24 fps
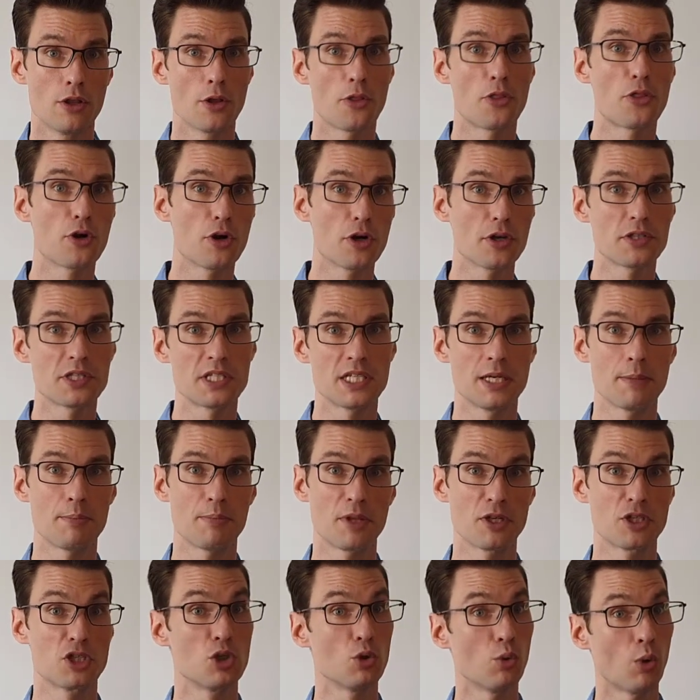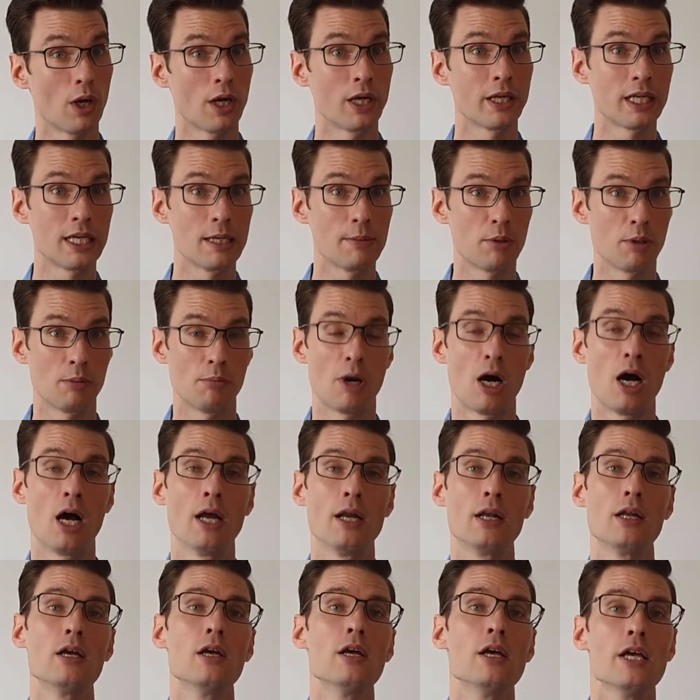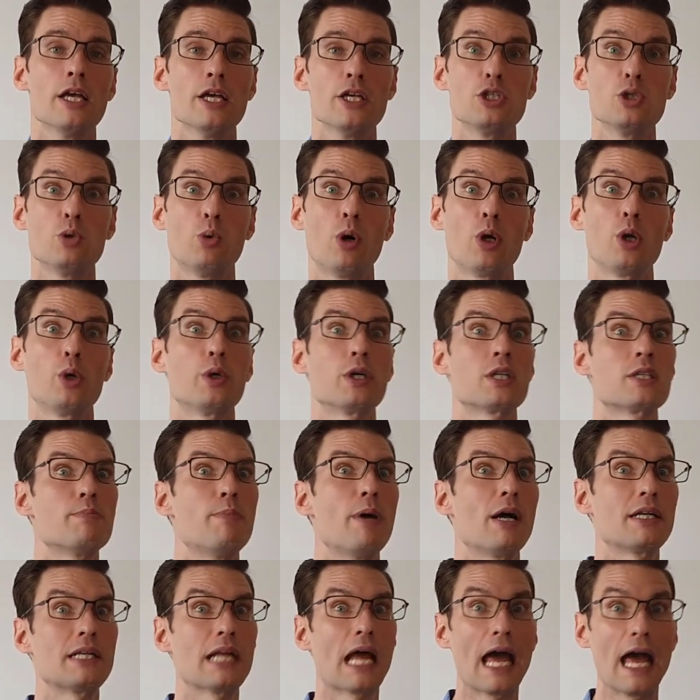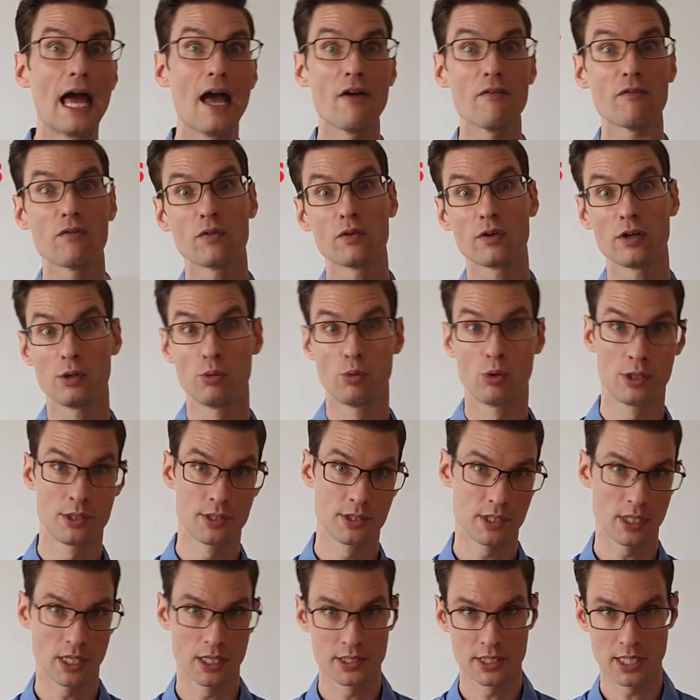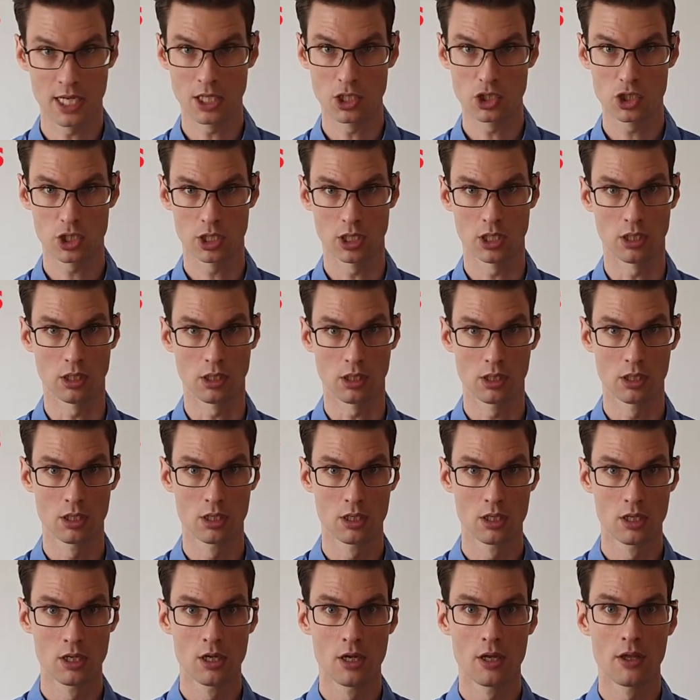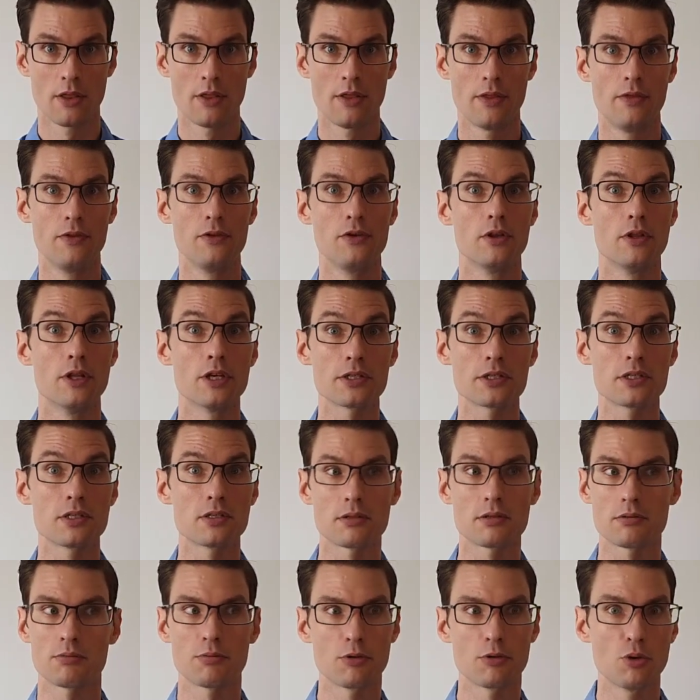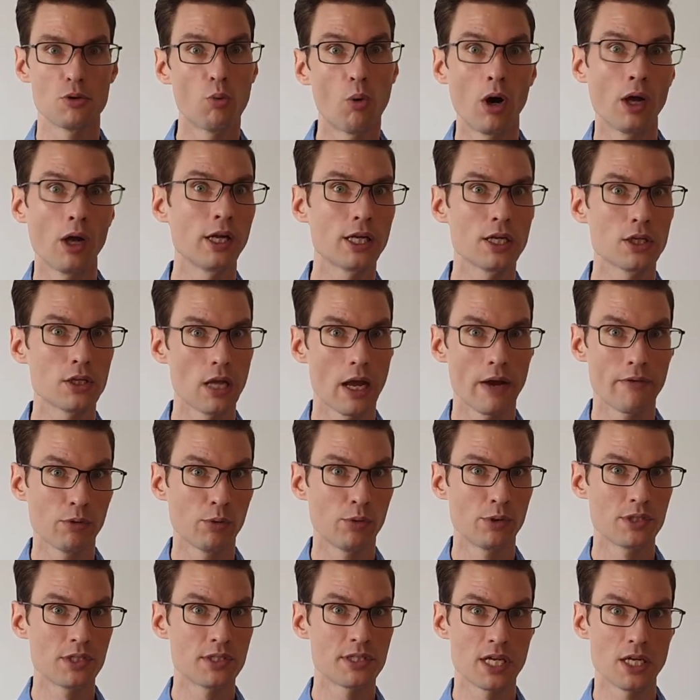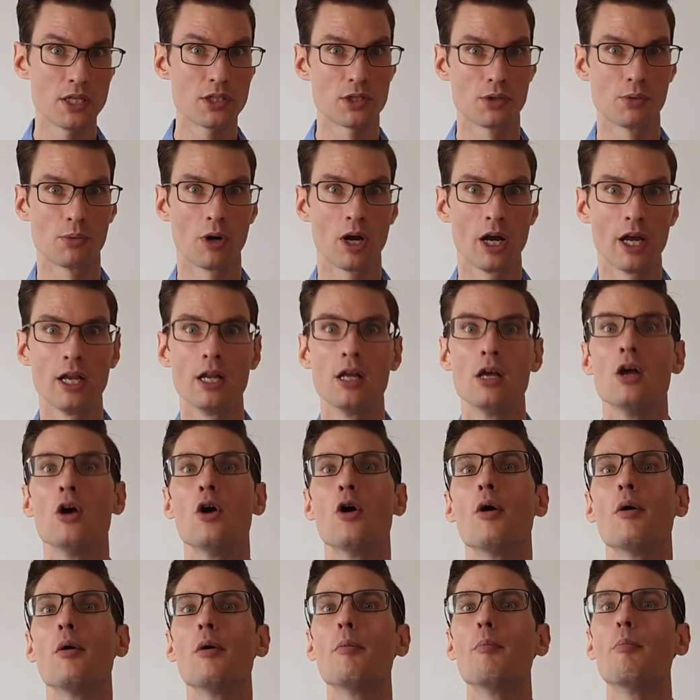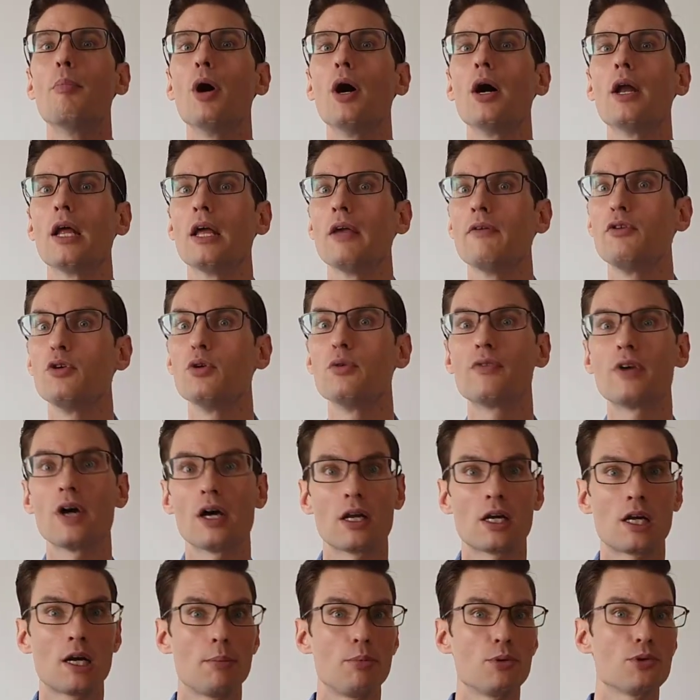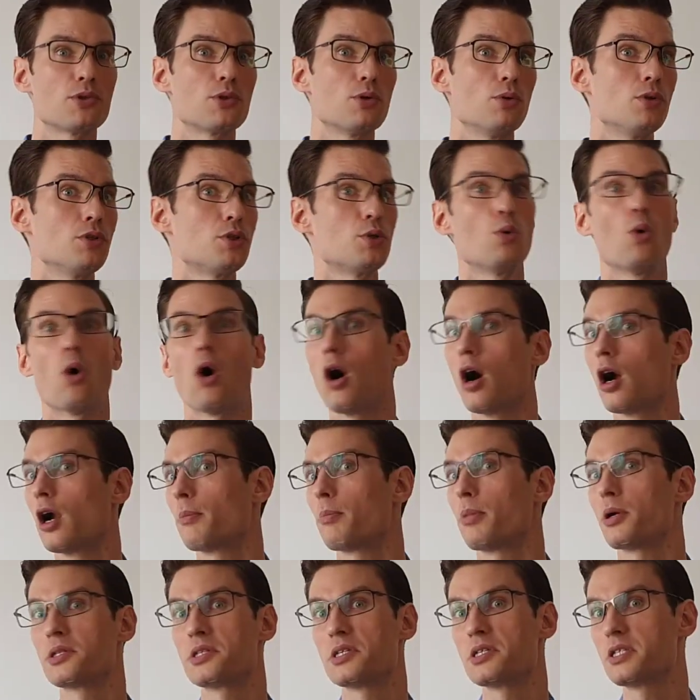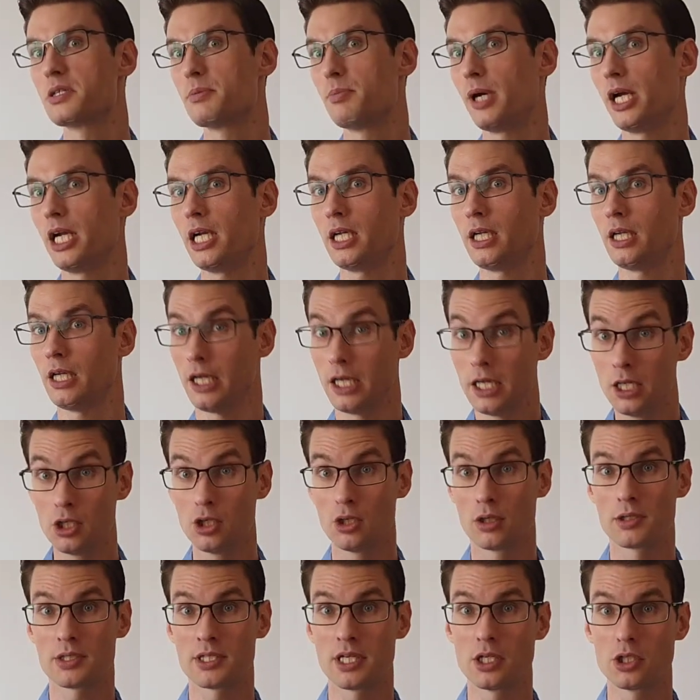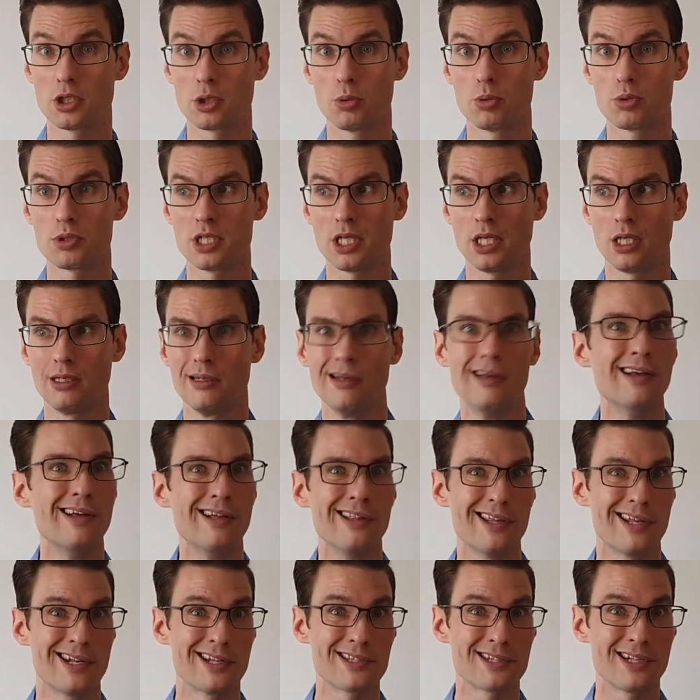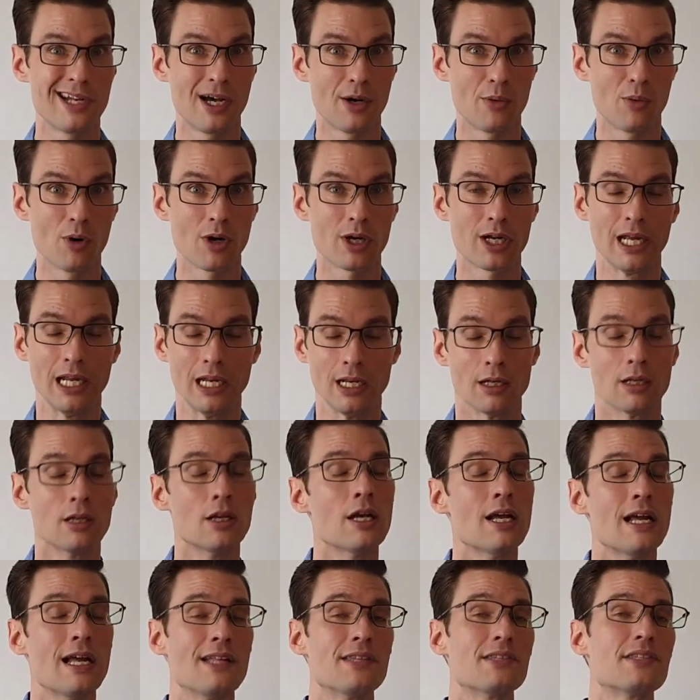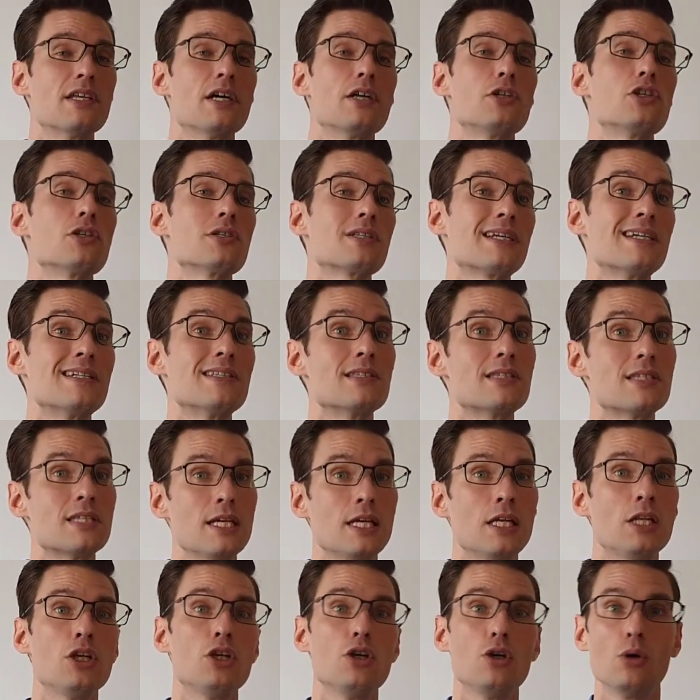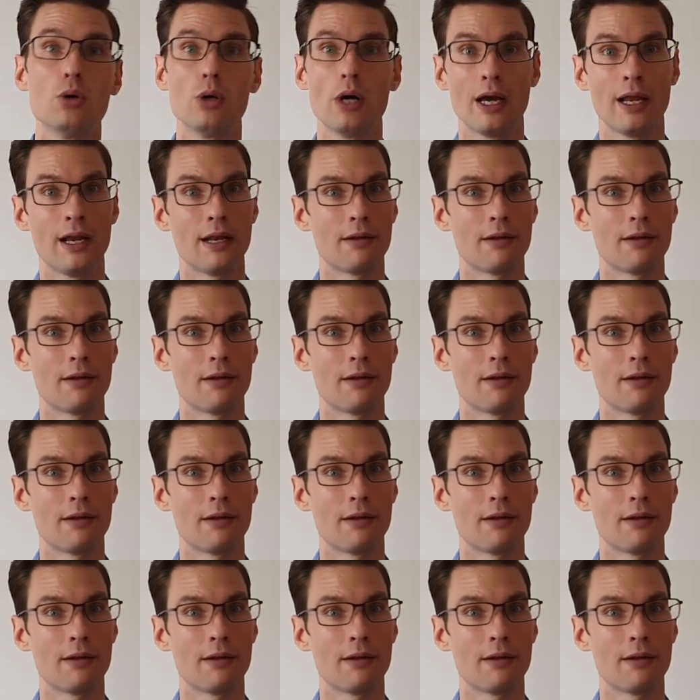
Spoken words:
third tip that you want to keep in mind is you want to expect everyone's attention. You want to get everyone's attention, right? But if you've got a couple students who aren't participating in your attention routine, then it's not working. Instead, just continue